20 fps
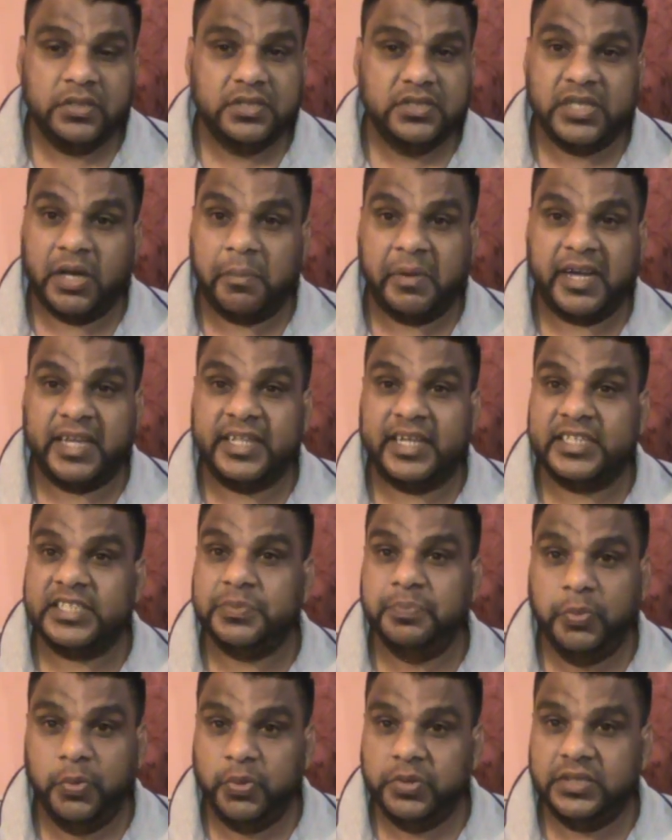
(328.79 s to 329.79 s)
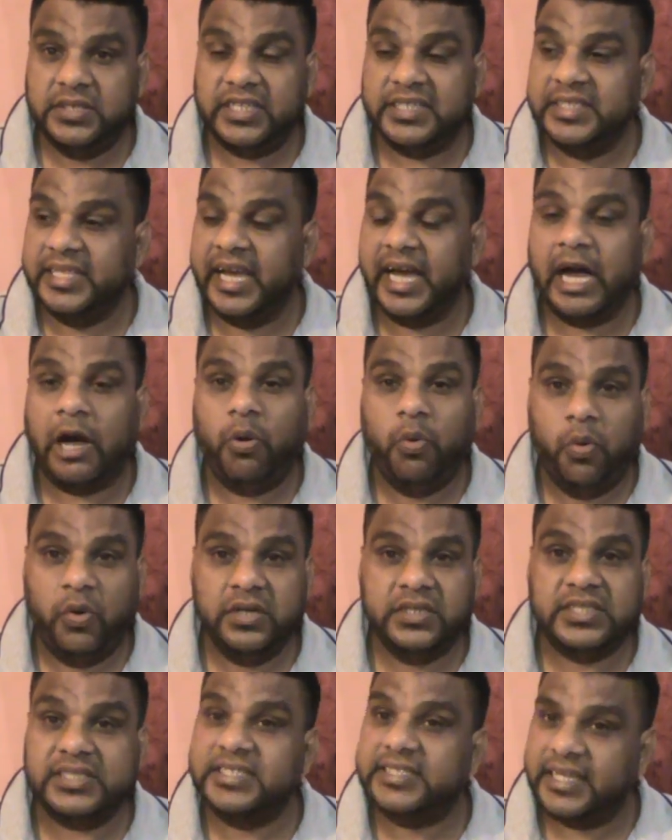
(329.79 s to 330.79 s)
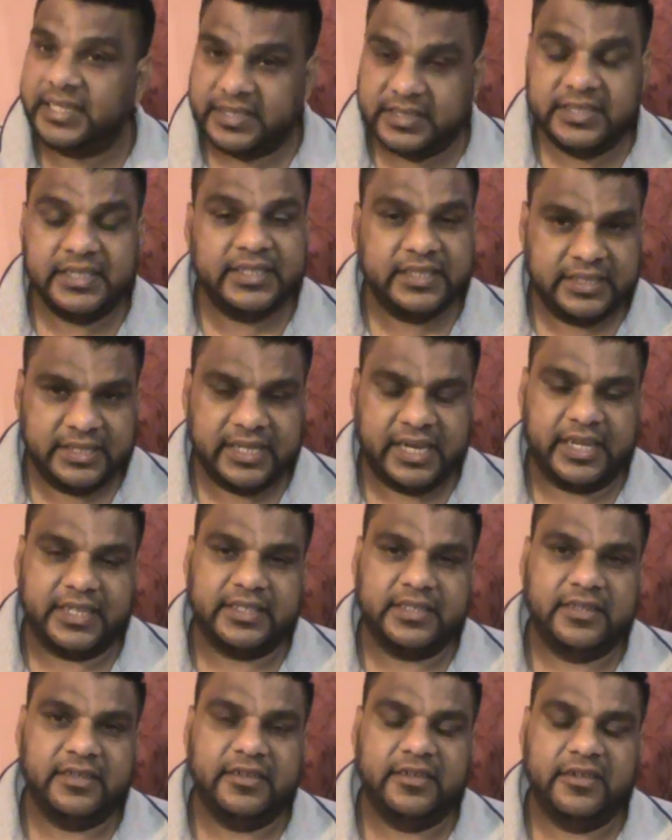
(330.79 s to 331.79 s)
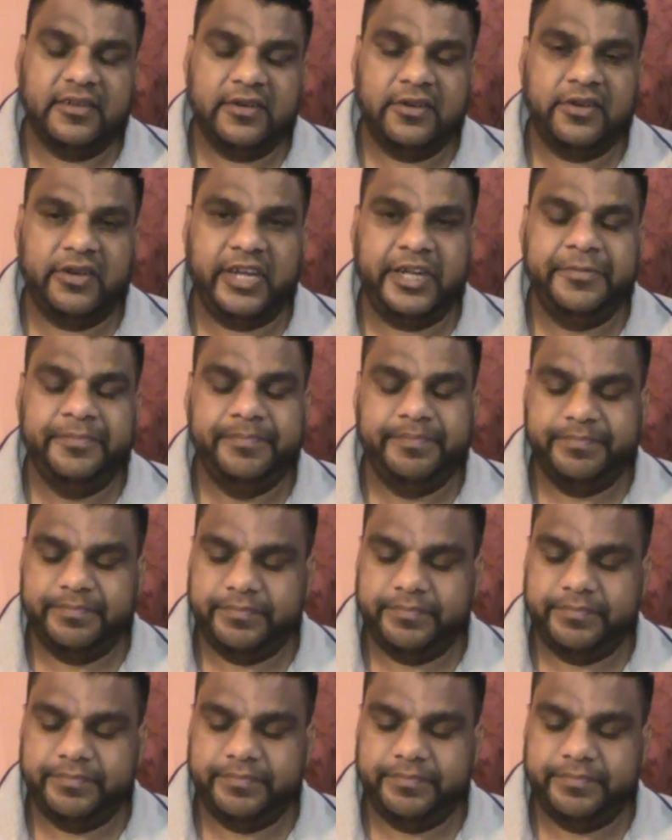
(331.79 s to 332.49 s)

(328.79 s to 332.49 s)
Some kind of spoon to dig a hole to start. Right?